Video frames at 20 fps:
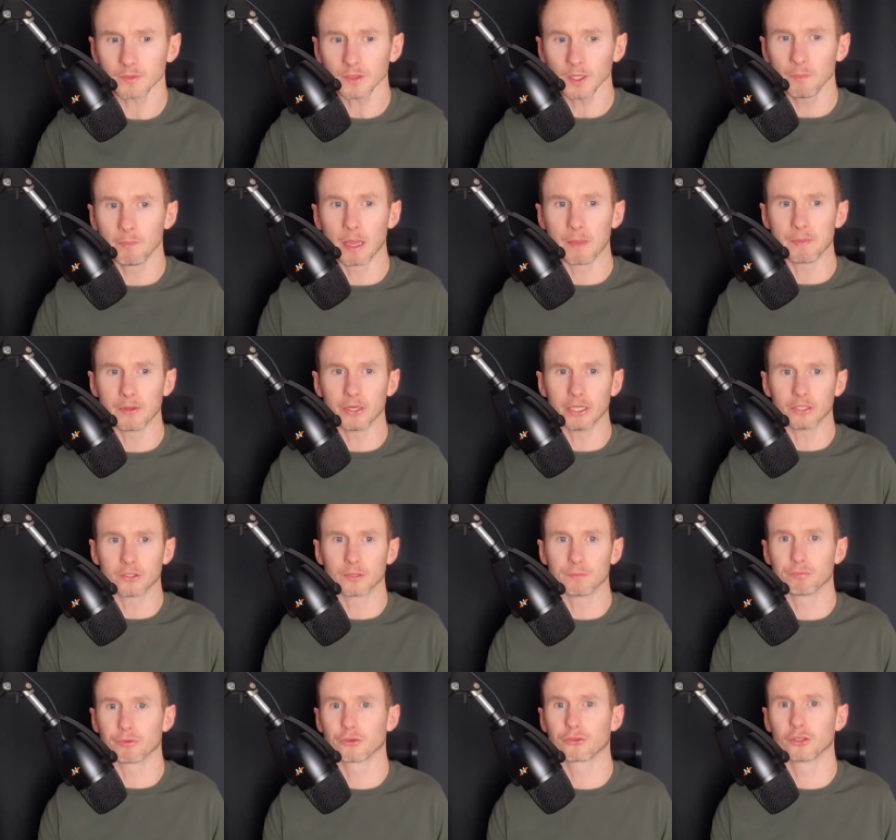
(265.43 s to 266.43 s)
maybe you need to
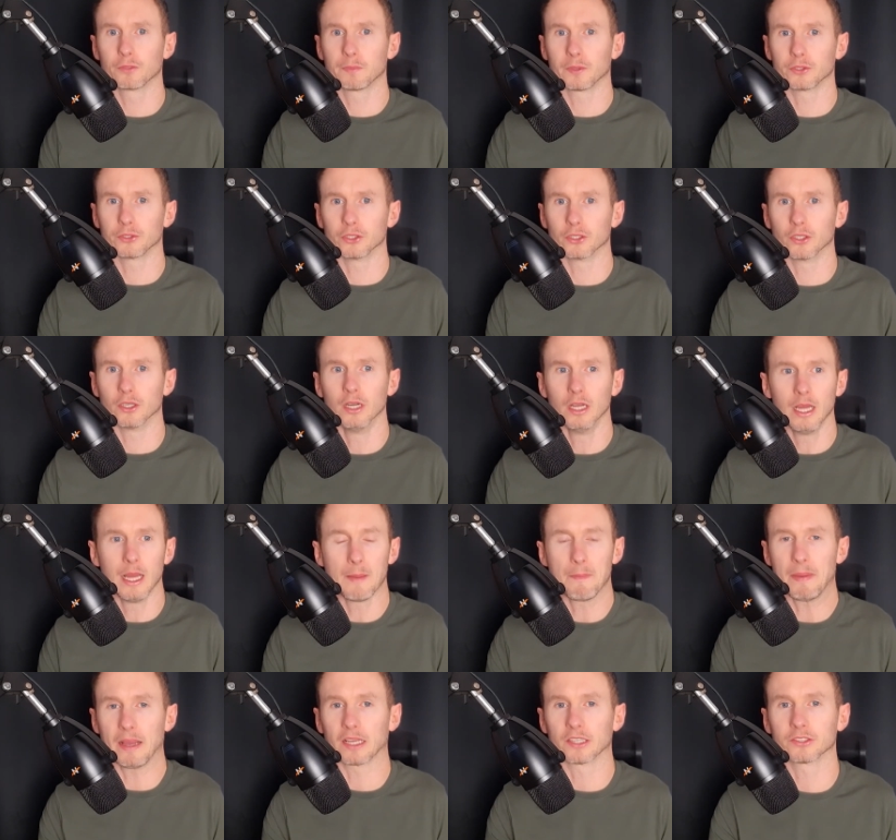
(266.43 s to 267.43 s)
brush up on your
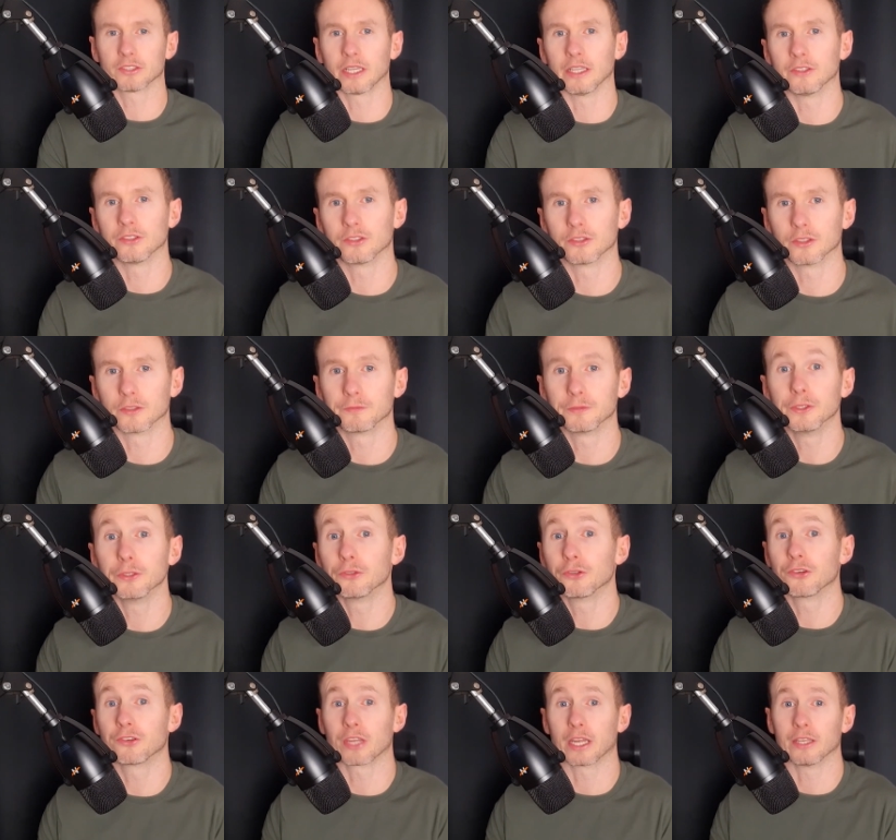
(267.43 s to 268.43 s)
past tenses or
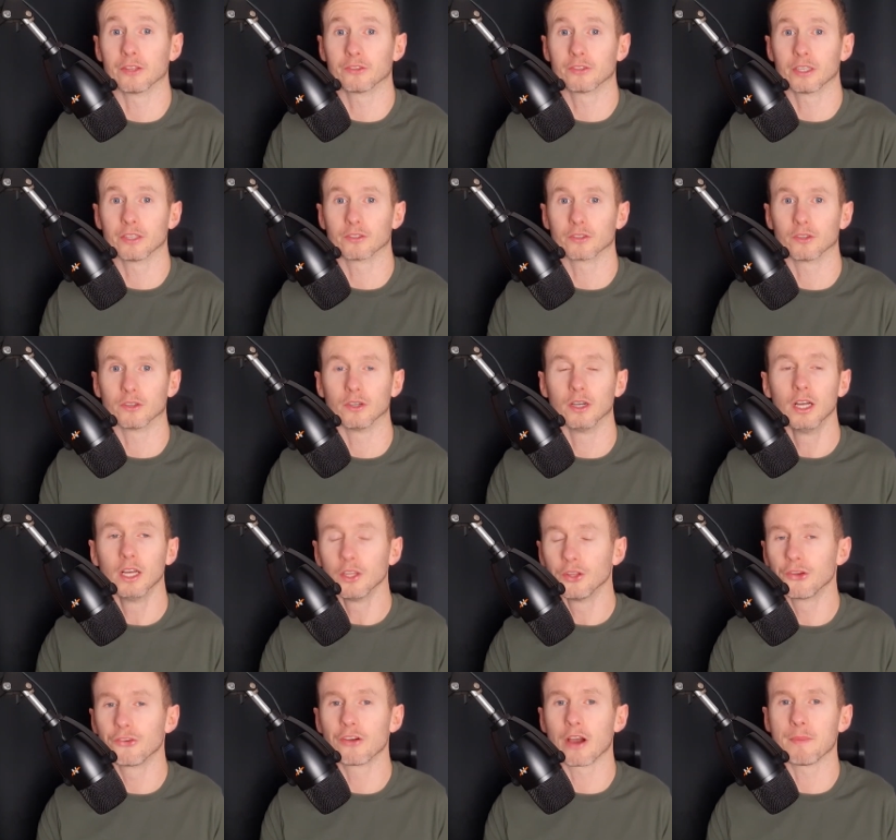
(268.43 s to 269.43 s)
future tenses or
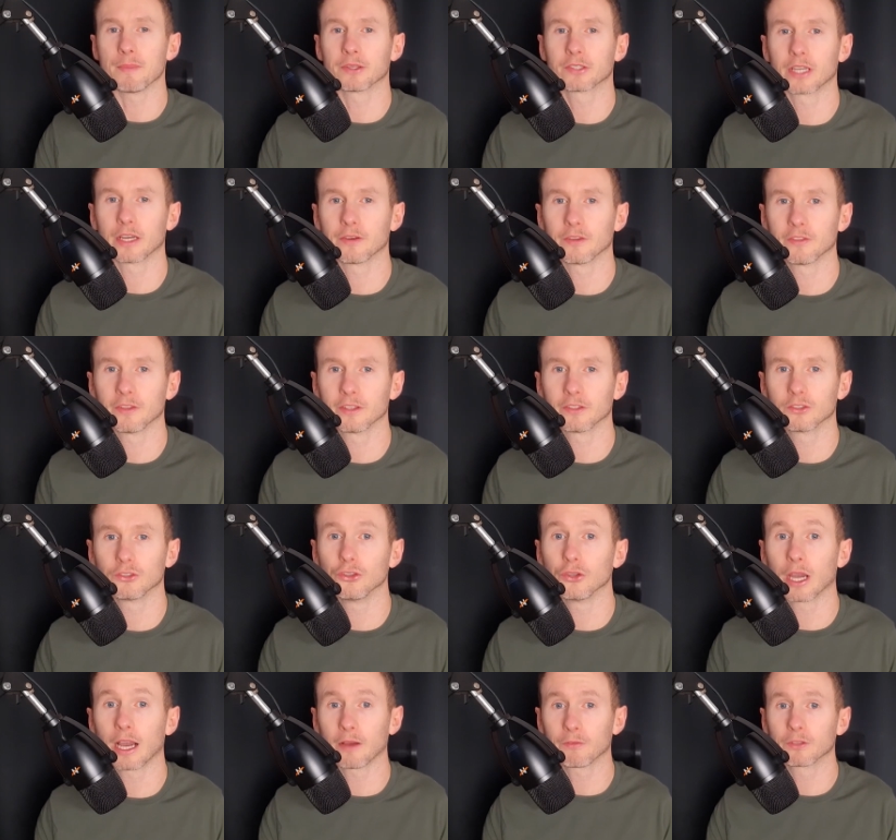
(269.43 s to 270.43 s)
the grammar side of things, and
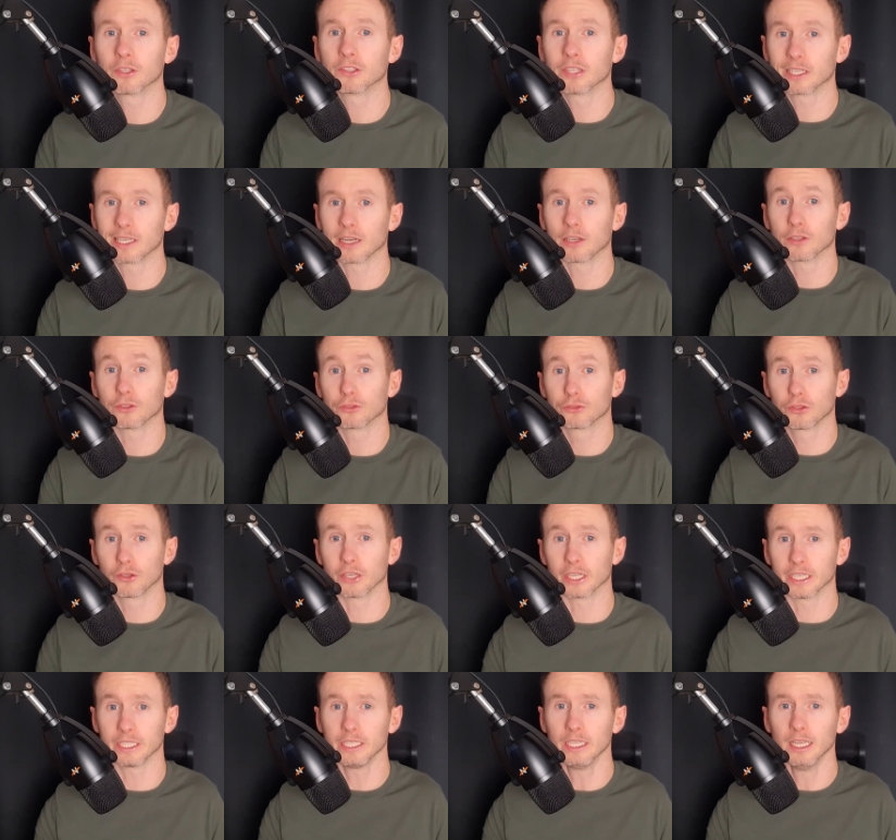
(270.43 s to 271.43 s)
you have to sit down and
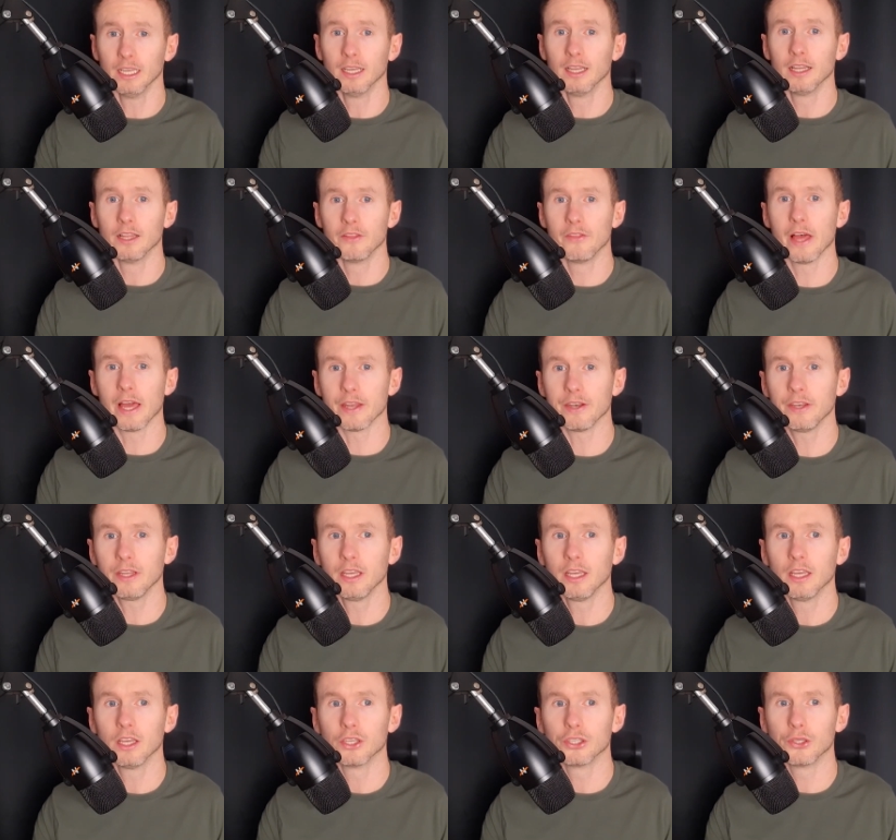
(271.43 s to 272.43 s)
study, then
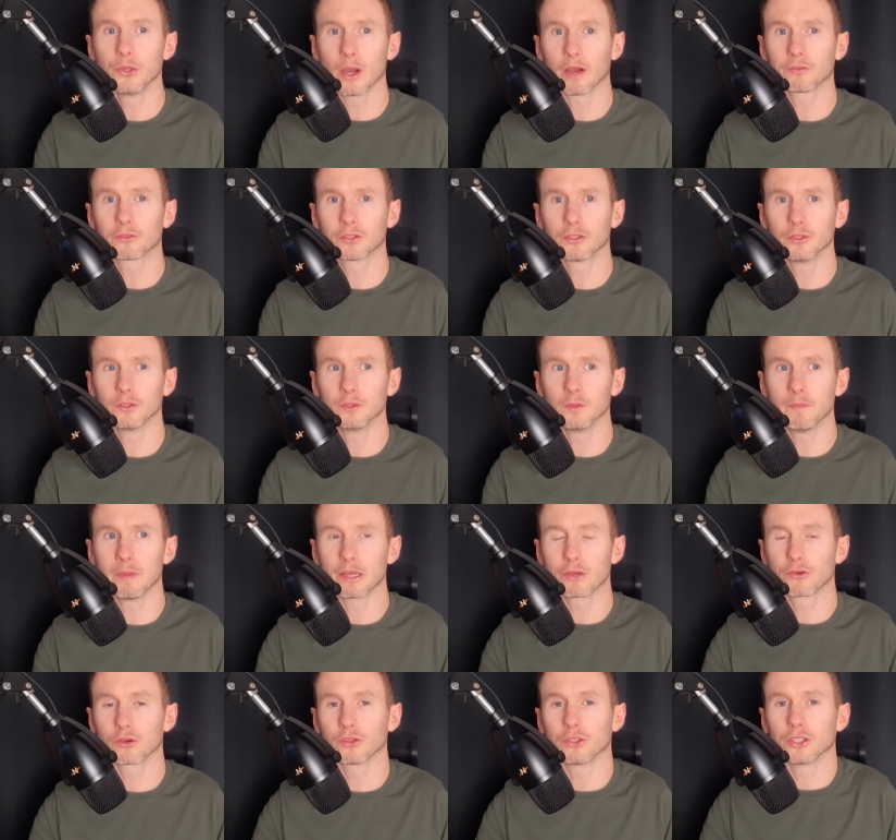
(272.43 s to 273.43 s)
you have to
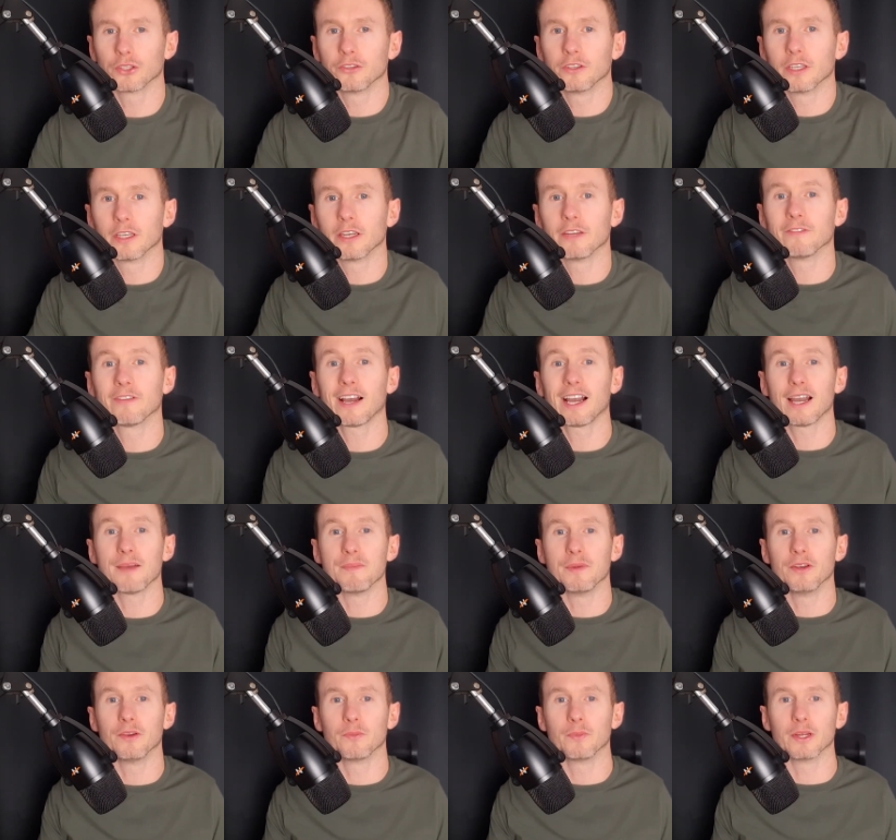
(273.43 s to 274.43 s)
make sure that you're in an
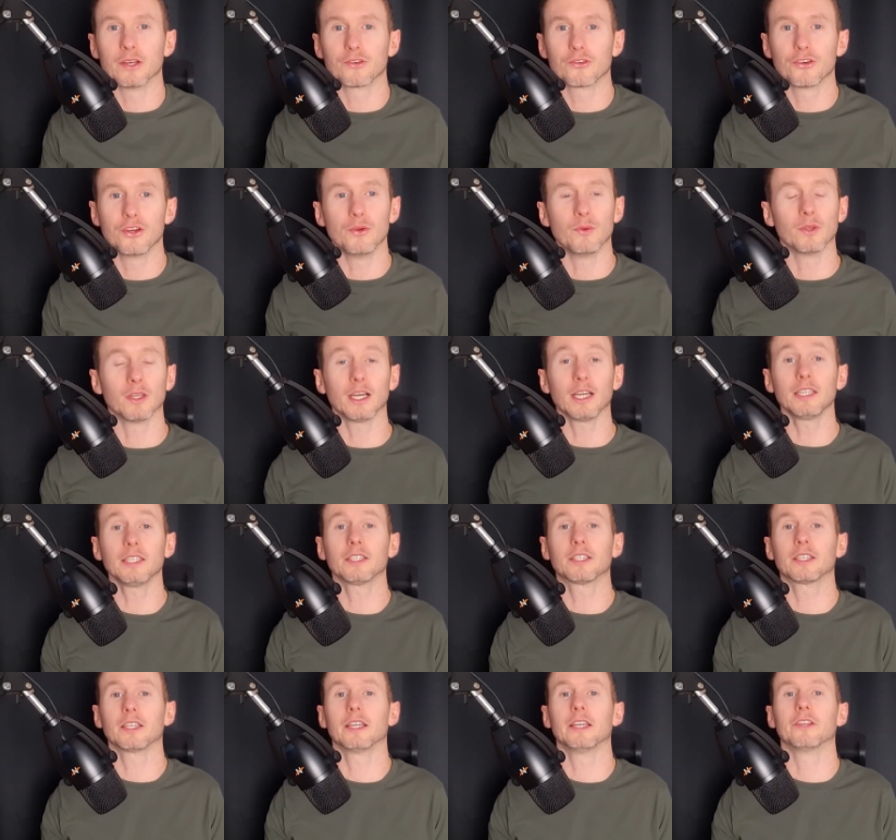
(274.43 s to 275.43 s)
environment which you
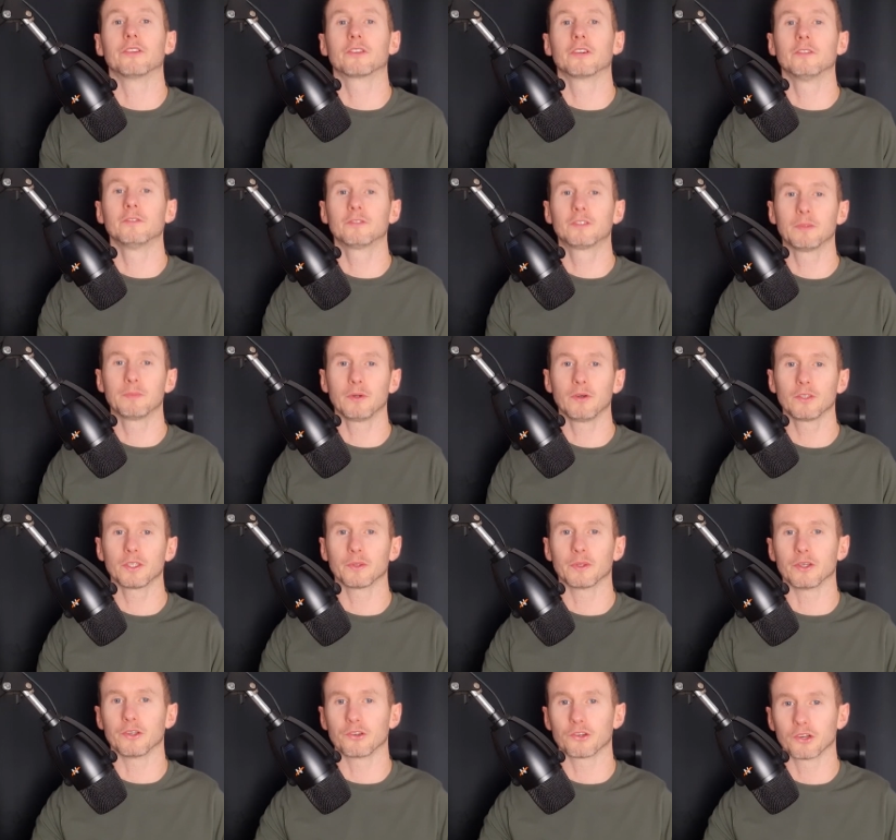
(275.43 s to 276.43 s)
like, it's comfortable, you
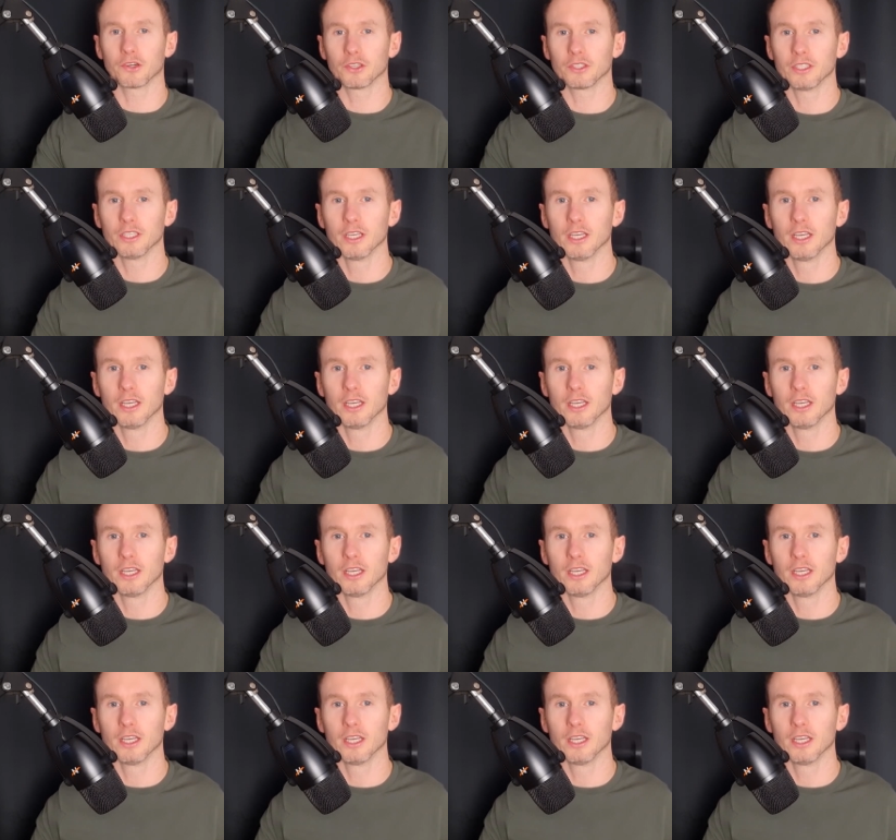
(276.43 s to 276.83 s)
enjoy,